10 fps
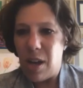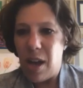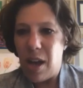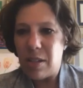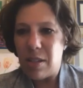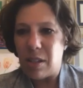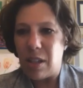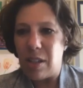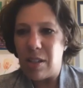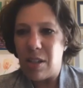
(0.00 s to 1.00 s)

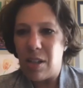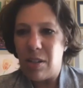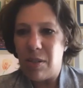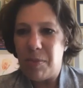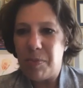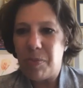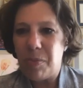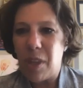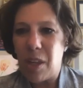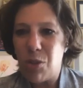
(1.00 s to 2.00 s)
Excellent.
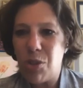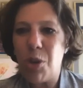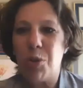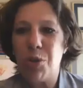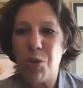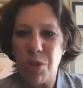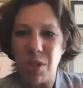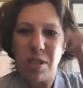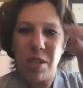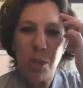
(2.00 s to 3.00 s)
So Susan
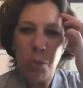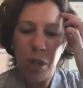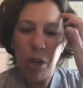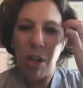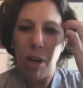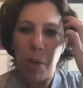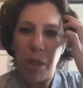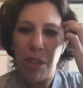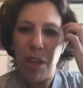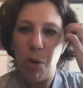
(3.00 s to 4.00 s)
says we call our
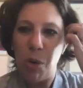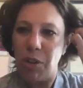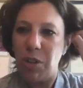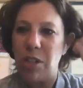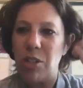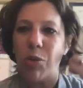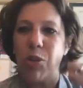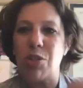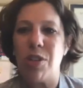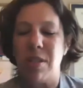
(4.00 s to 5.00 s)
monthly, quarterly
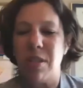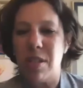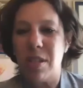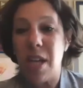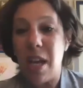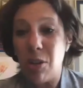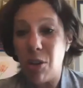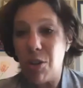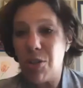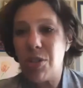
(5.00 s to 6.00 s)
donors as
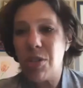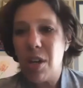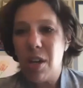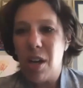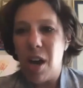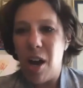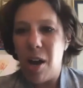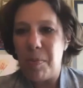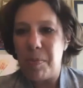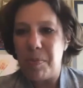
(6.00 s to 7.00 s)
sustainers.
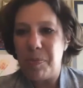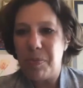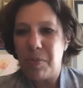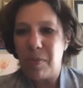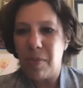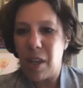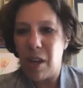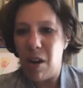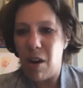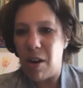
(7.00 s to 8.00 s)
Um,
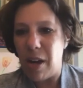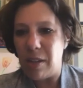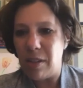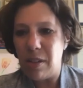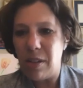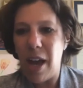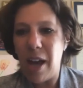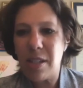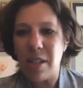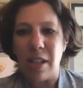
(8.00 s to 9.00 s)
all right,
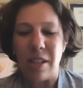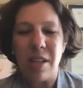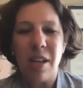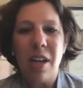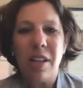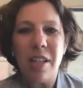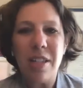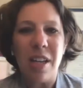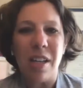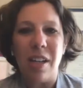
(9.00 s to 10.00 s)
excellent.
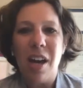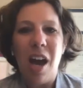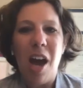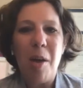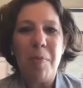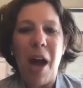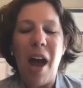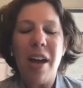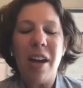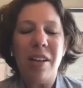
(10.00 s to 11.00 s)
Listen, um,
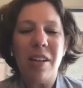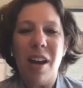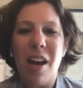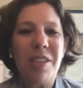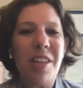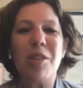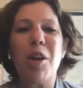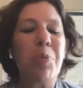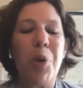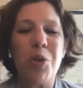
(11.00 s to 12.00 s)
I I think there are
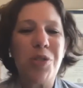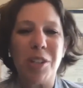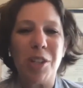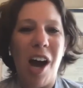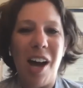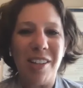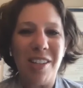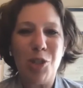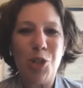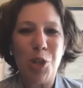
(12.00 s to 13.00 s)
pros and
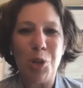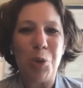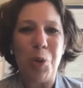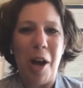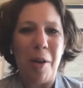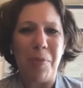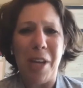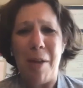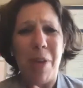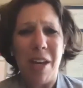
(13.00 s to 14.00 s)
cons to um,
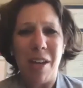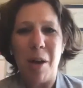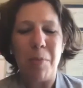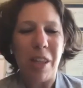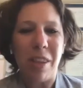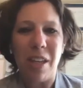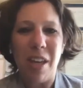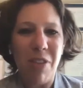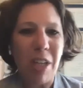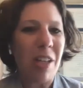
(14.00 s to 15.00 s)
naming a monthly
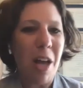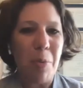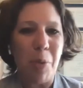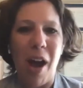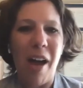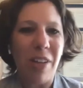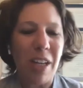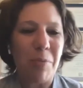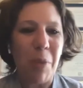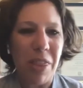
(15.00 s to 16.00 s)
giving club or having a
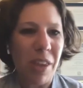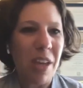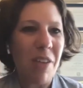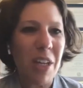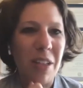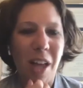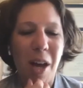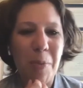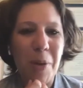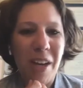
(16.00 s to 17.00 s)
monthly giving
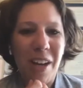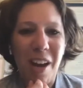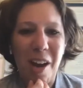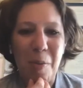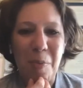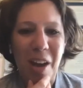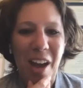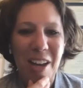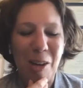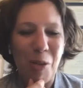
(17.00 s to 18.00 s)
club. Um,
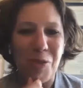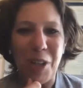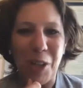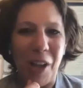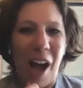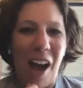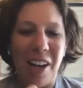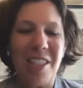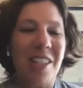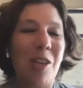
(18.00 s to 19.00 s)
I don't feel
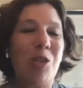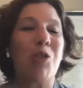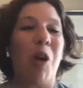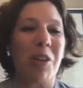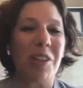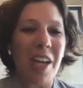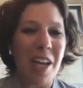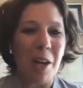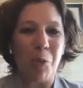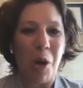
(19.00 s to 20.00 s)
honestly strongly
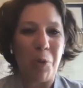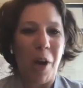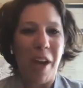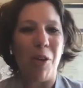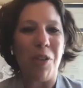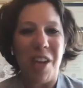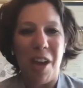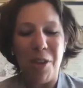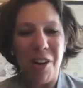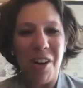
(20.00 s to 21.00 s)
in one way or the
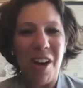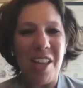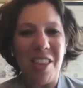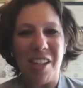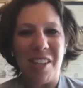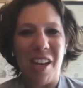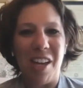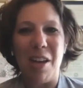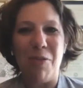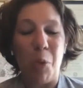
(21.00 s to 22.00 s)
other. I think that
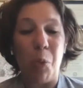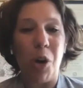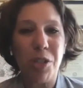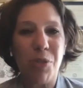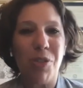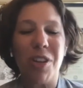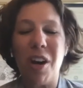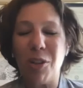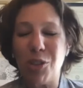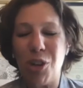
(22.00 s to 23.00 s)
if it works for the
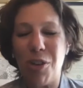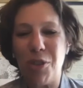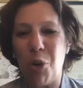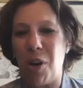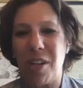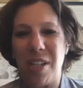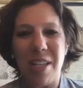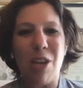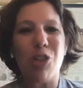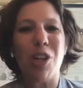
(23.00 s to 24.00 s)
culture of your
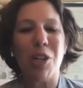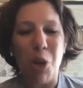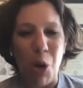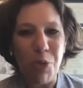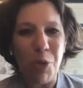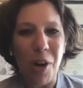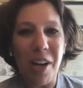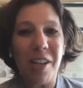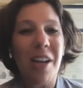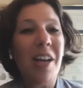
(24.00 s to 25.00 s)
organization, go for
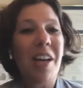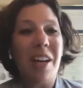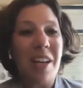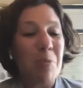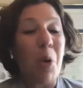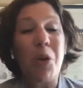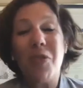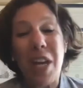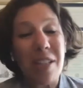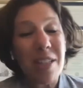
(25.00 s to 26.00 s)
it. It
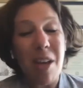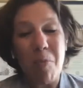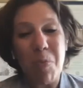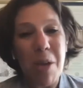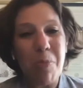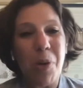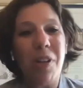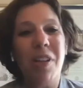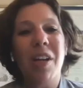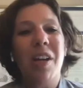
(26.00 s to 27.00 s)
motivates some people.